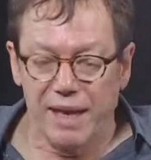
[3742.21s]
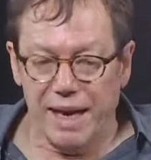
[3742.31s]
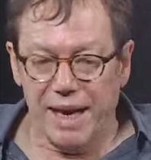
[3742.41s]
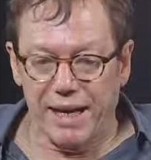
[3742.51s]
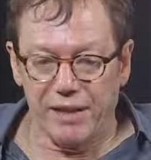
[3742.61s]

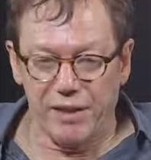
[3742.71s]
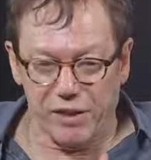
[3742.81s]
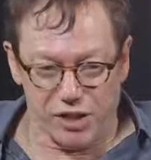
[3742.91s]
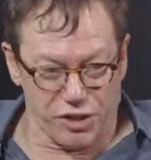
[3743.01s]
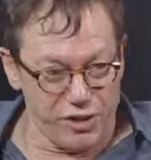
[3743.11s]
and
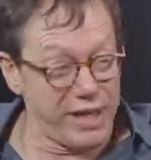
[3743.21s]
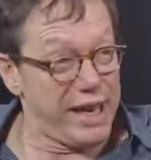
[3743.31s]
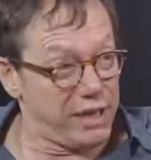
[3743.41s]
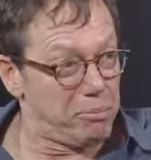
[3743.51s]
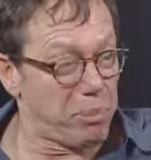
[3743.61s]
there are certain
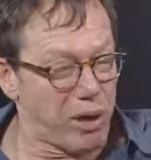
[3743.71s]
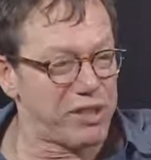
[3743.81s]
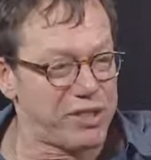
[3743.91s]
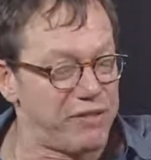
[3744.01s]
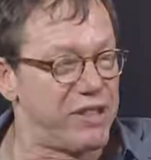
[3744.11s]

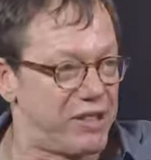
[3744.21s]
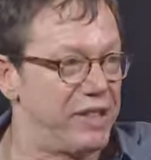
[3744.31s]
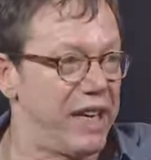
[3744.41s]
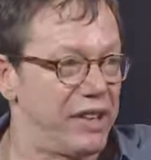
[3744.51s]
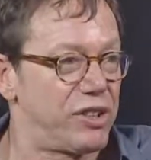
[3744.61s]
parts of this
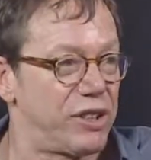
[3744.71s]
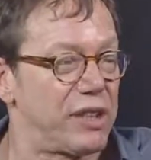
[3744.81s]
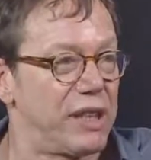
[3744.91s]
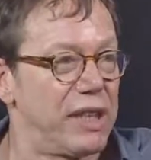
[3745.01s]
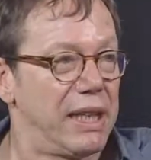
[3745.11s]

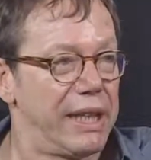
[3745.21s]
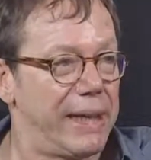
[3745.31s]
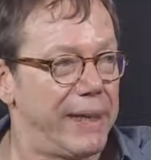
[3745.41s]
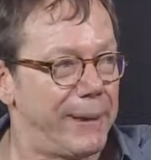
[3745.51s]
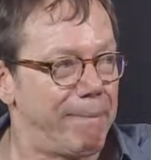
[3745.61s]
nature
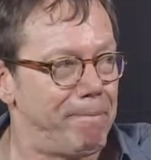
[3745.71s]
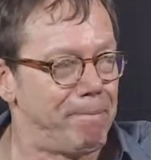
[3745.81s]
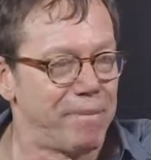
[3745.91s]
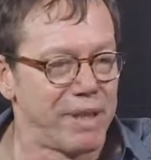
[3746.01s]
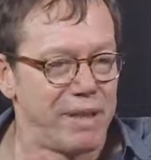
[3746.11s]

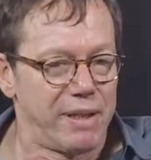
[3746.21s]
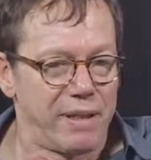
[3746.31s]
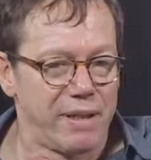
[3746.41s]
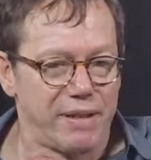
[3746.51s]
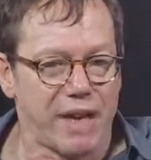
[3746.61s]

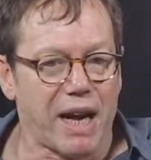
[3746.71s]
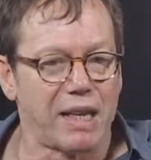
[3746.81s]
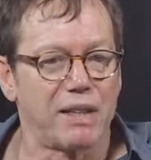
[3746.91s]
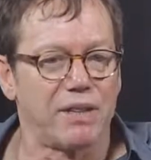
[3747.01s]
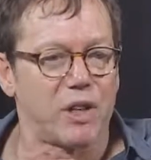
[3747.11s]
that
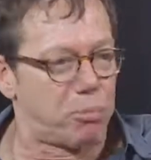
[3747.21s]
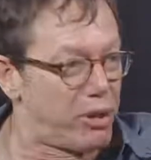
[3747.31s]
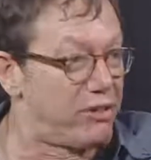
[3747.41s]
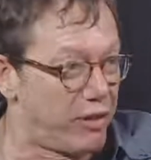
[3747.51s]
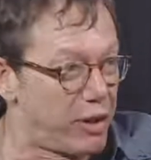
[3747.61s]
are
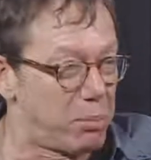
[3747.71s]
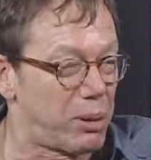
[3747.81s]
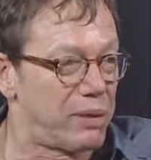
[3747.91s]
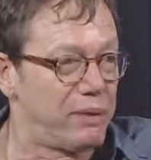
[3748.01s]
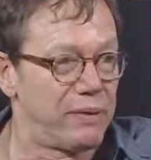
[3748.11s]

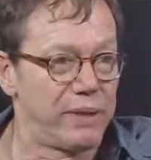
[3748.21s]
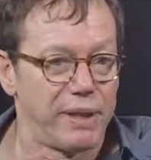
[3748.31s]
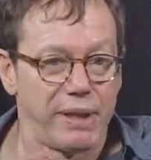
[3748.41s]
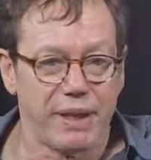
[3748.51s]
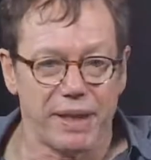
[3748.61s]
pre-verbal,
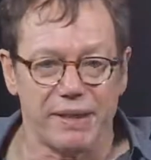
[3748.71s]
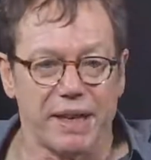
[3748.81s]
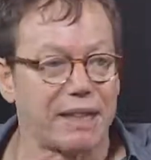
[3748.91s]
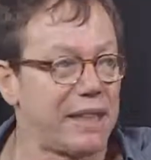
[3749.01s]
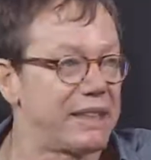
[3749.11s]
and
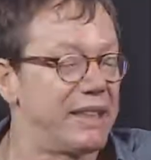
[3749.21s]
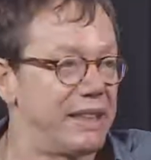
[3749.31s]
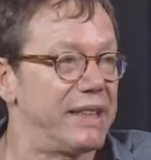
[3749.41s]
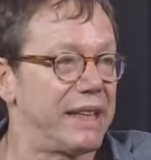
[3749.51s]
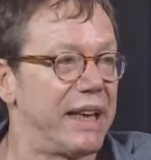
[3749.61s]
that I like to
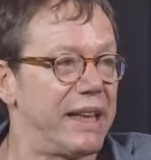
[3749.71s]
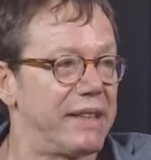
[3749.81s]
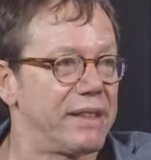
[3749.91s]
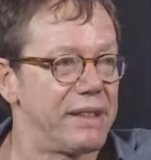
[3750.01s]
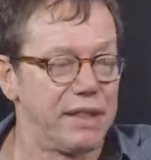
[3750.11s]

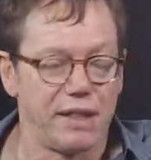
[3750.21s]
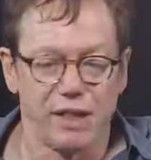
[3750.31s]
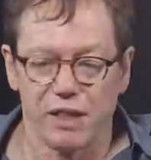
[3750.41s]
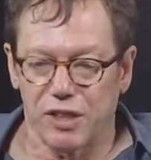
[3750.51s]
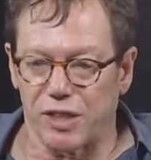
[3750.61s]
indicate.
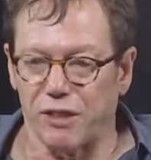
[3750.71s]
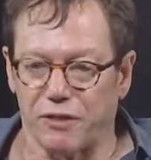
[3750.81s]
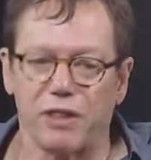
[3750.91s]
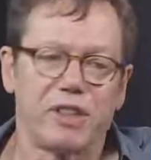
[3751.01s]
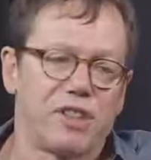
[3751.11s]
So,
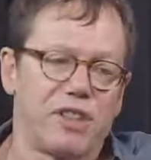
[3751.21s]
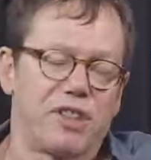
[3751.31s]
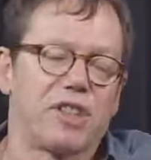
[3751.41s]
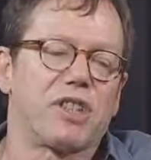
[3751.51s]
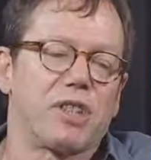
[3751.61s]
for
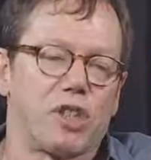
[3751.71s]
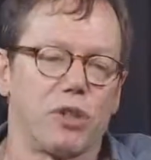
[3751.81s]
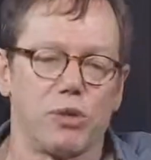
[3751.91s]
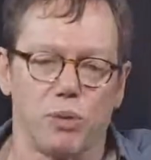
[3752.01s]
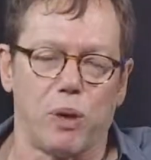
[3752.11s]
instance, just to
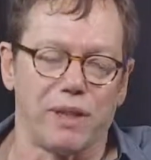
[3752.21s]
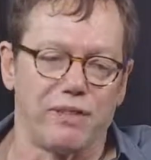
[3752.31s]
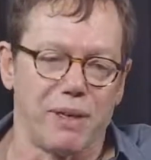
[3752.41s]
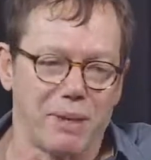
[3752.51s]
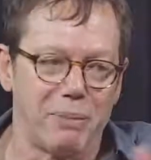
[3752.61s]
choose one
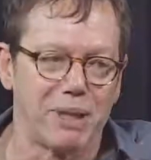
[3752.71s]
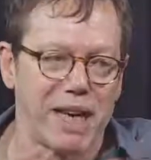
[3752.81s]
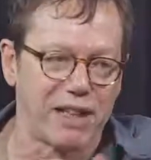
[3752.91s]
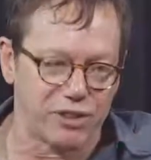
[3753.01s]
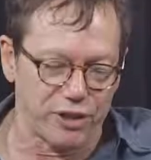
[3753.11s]
of them, and I'm going
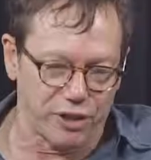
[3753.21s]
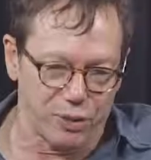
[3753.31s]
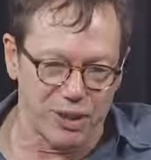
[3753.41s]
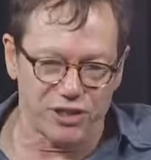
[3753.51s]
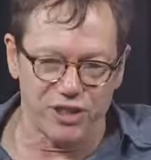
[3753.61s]
to answer your
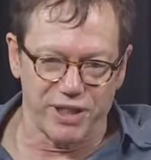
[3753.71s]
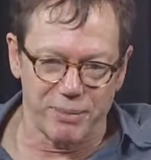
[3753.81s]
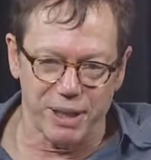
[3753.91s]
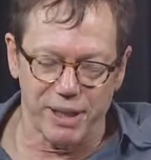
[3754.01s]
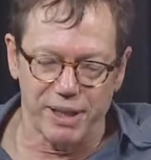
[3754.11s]
question in a
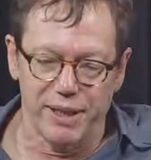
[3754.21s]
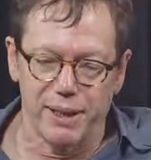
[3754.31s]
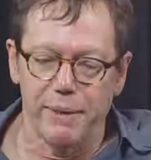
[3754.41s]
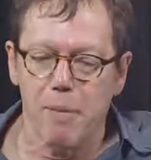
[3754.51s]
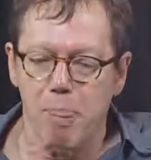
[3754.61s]
minute,
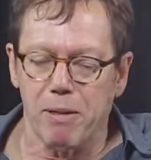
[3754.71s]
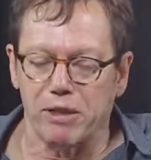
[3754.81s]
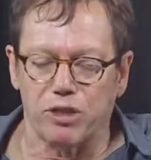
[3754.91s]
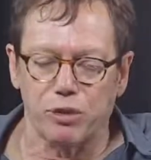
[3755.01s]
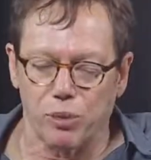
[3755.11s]

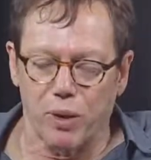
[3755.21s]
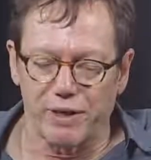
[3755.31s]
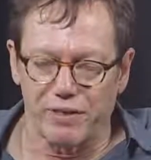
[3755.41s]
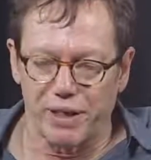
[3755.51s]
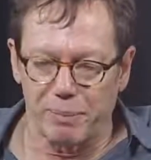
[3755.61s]
but choose
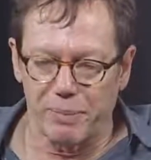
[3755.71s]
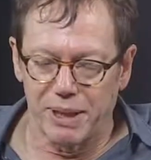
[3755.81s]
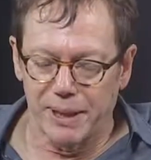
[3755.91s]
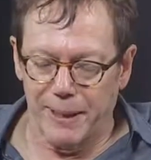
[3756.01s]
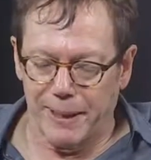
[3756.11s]
one of
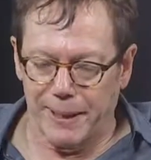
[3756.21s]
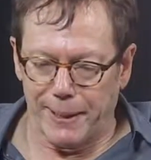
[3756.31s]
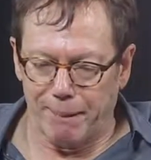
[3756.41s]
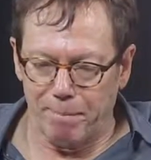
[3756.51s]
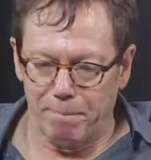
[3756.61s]

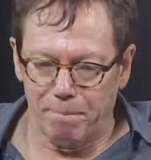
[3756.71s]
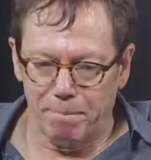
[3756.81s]
them.